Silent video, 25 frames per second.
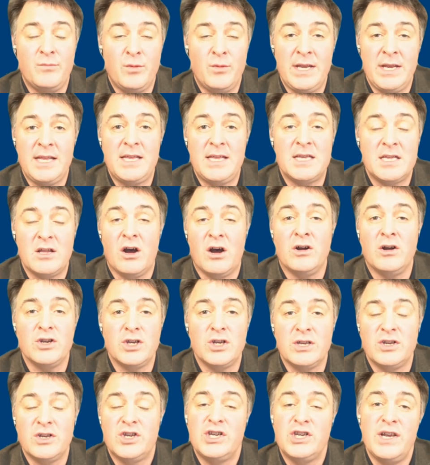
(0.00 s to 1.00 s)
to start
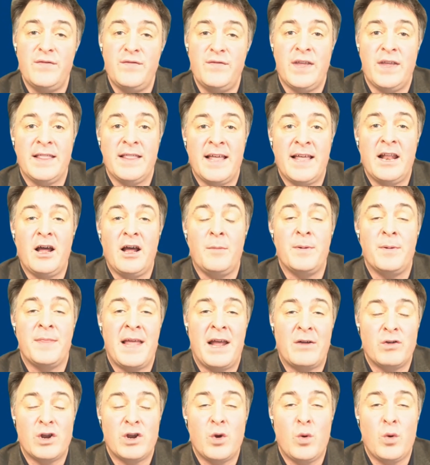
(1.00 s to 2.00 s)
shifting that up. And
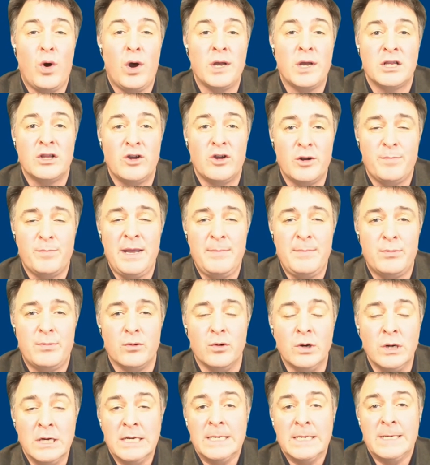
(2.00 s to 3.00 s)
that requires a lot of
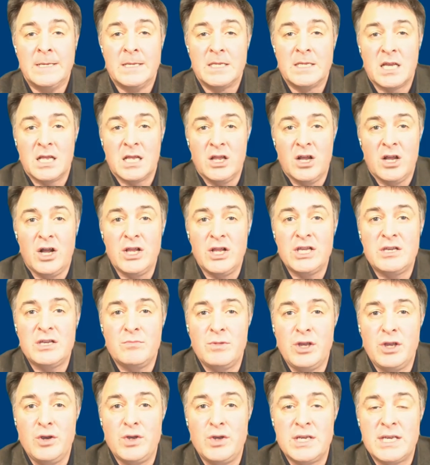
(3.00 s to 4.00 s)
people to learn
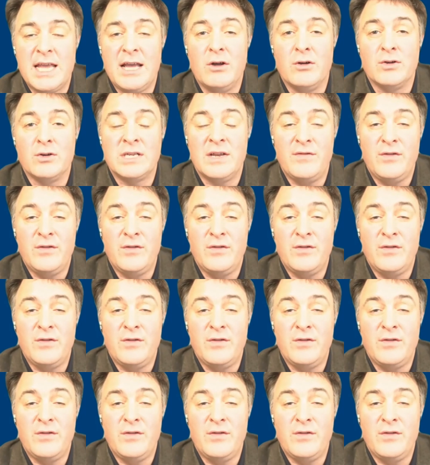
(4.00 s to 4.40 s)
some new skills.